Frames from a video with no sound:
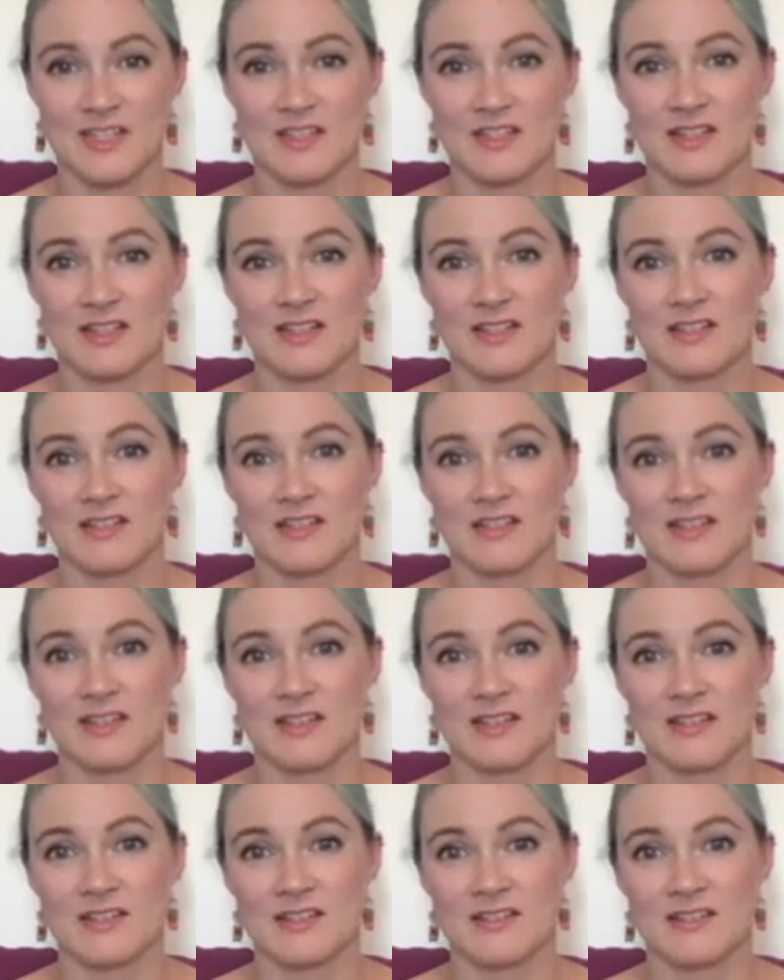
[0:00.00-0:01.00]

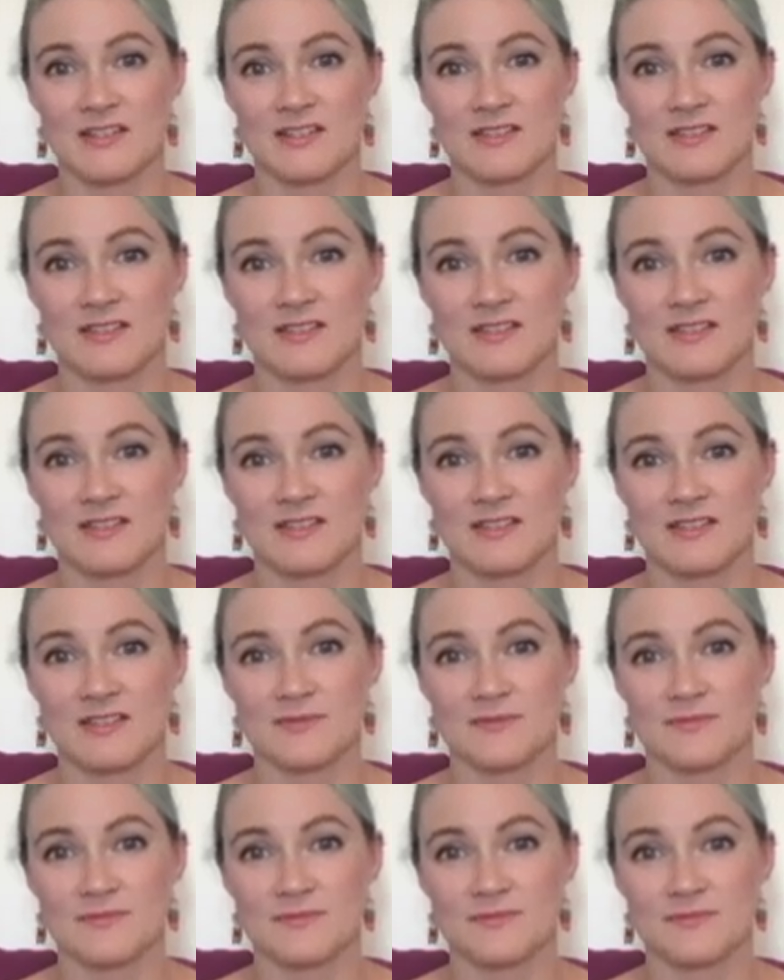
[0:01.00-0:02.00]

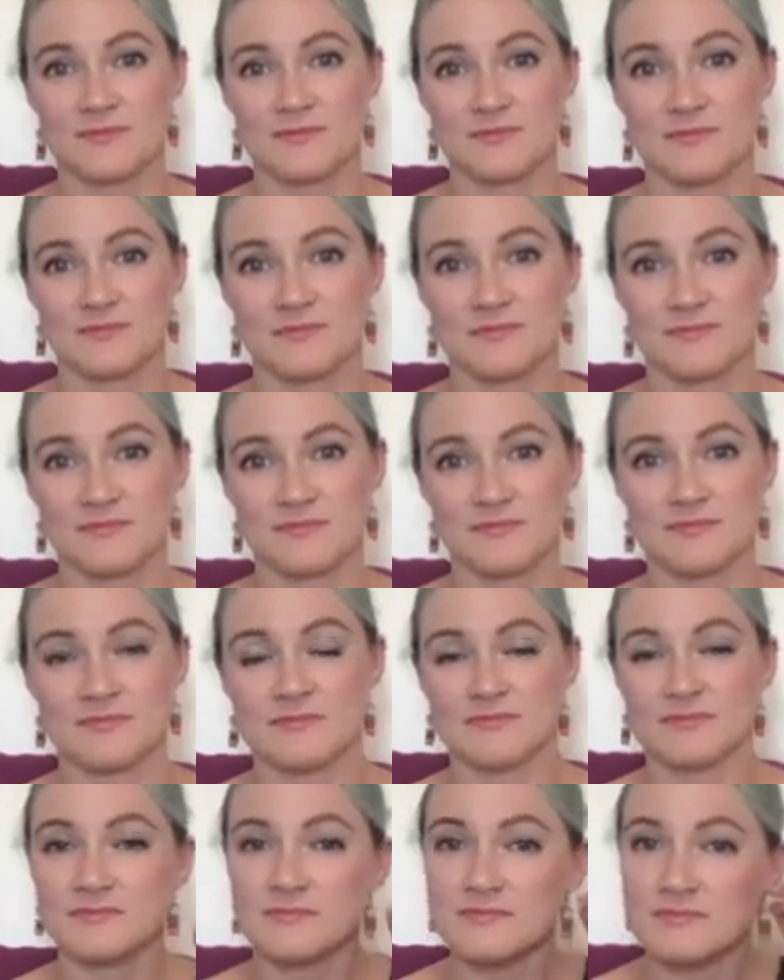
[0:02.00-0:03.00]

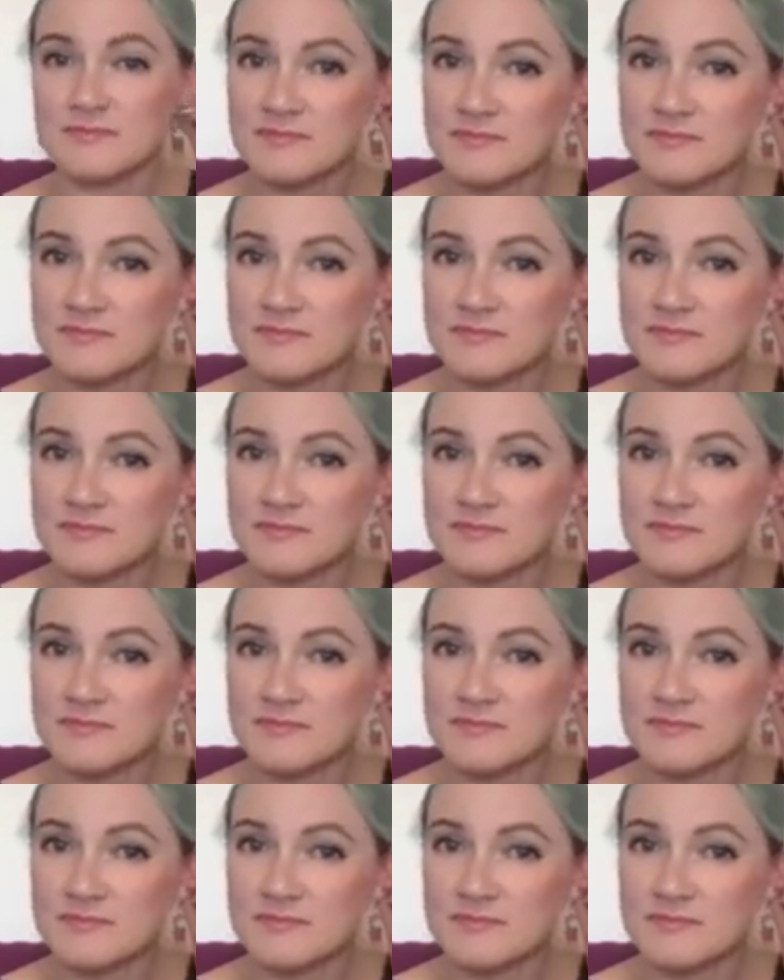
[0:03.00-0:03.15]
(silent)